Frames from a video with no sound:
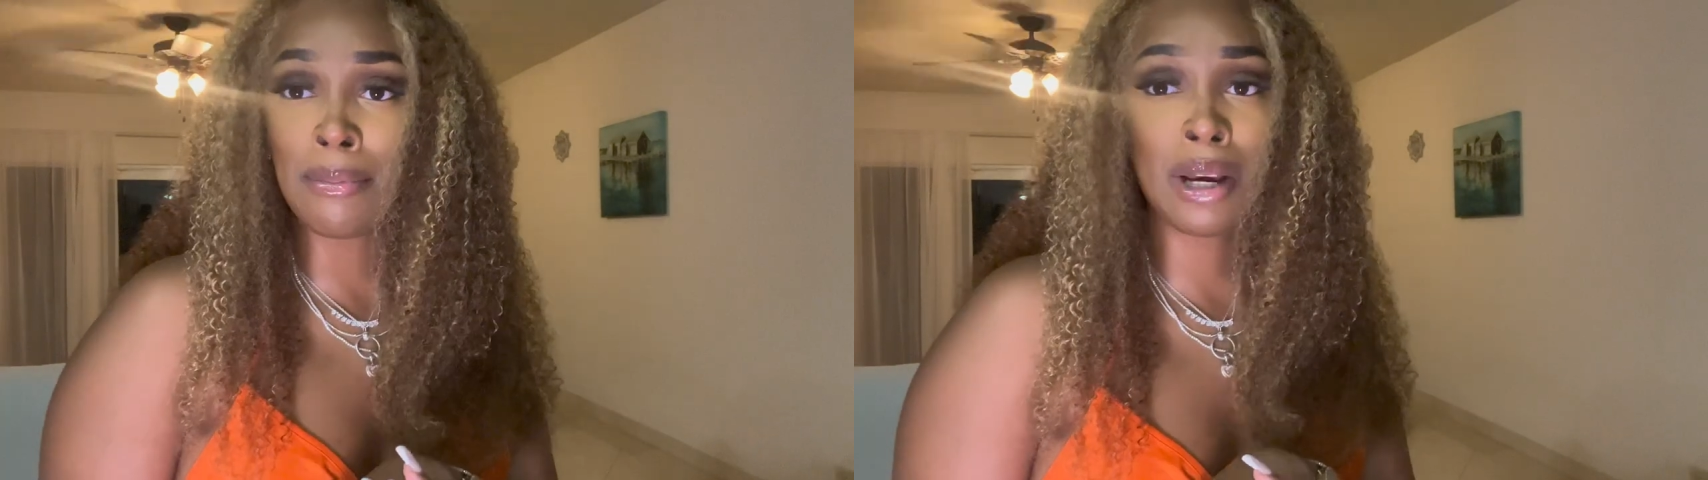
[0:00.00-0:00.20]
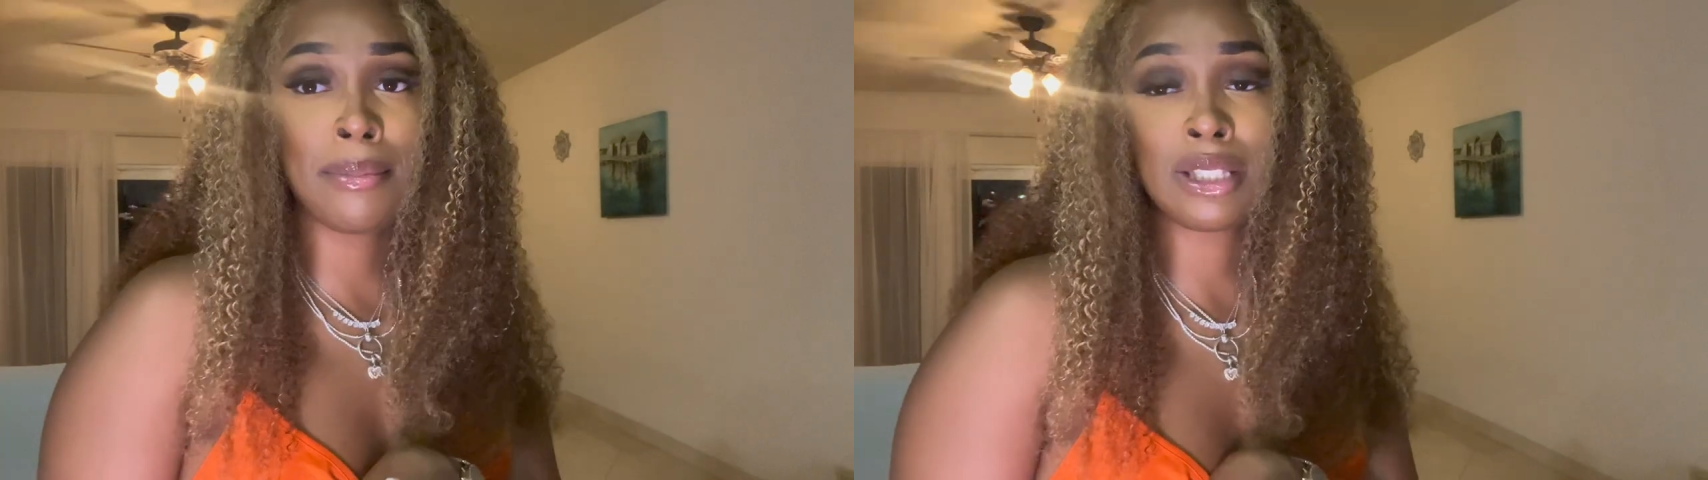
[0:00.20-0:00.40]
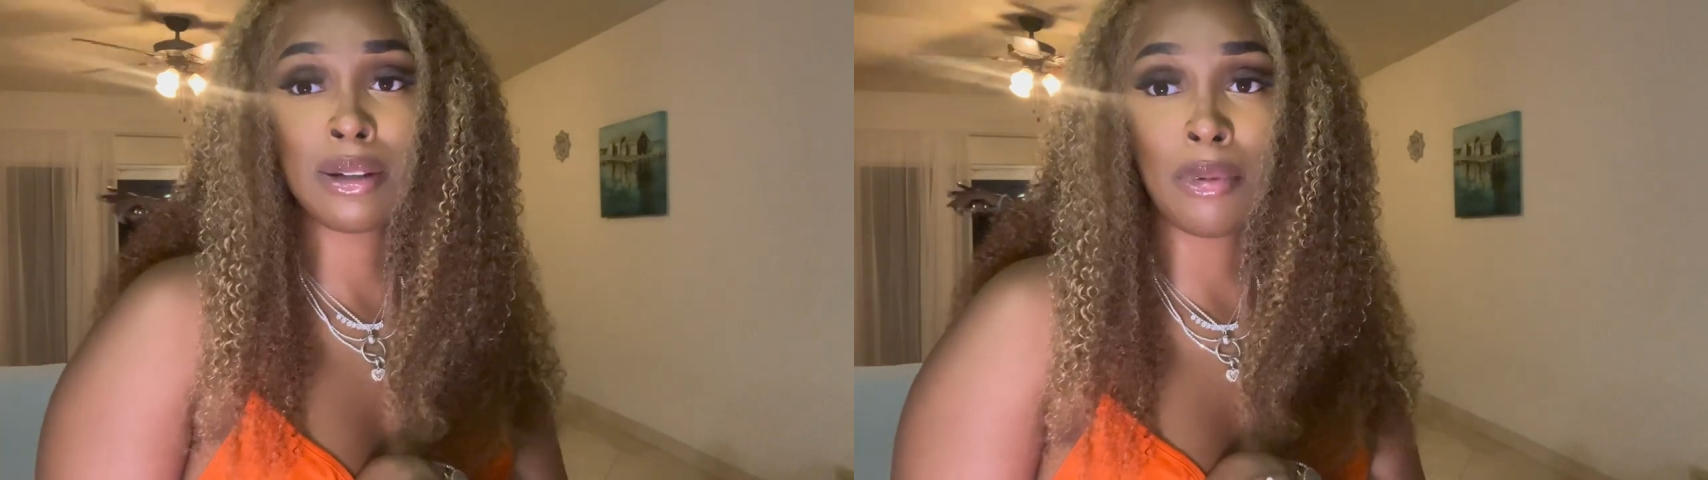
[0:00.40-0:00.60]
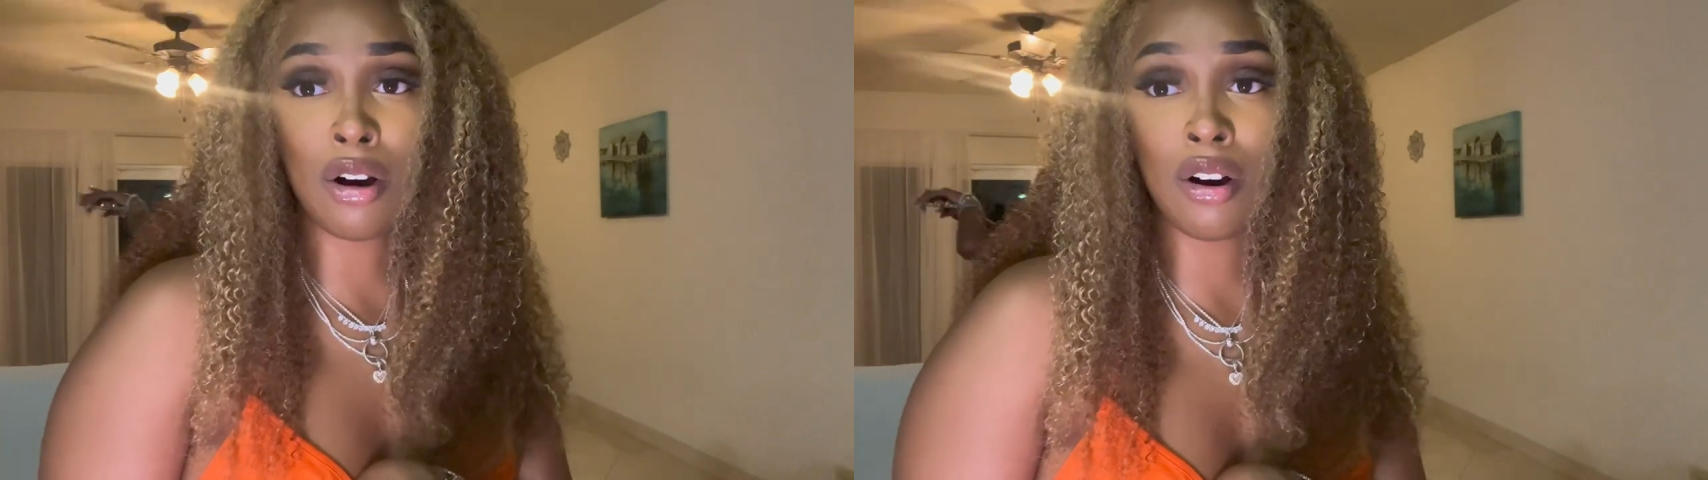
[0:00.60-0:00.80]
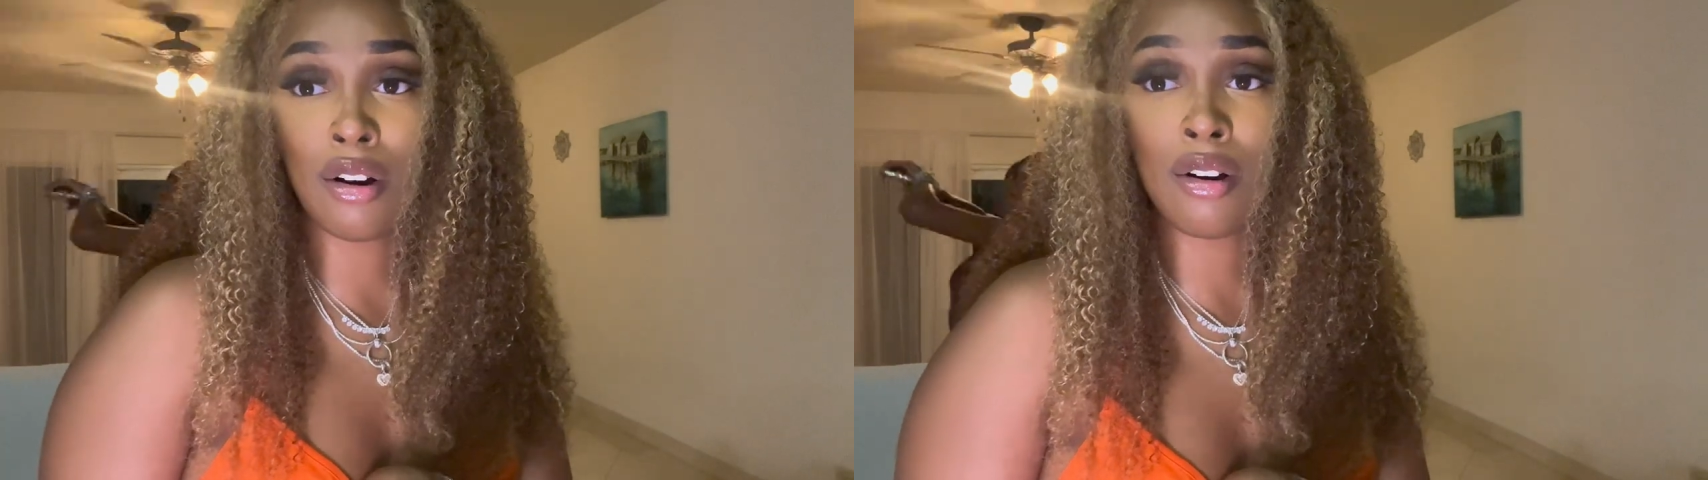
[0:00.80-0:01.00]
gonna come back
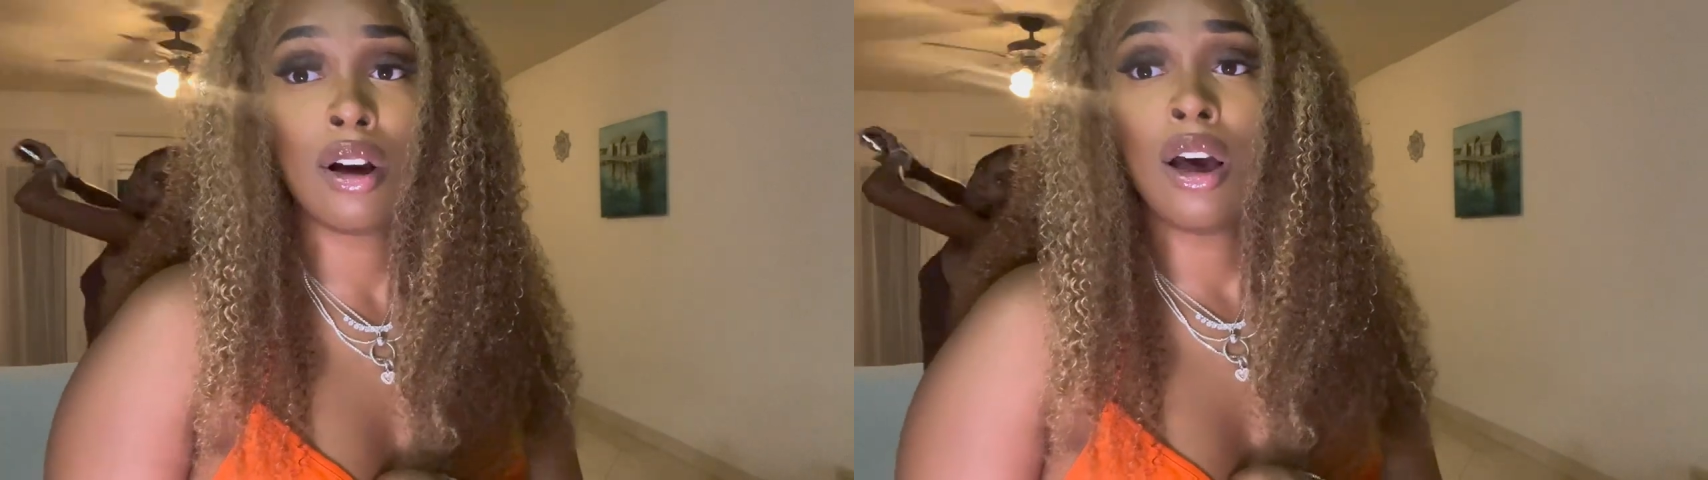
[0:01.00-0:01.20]
tomorrow.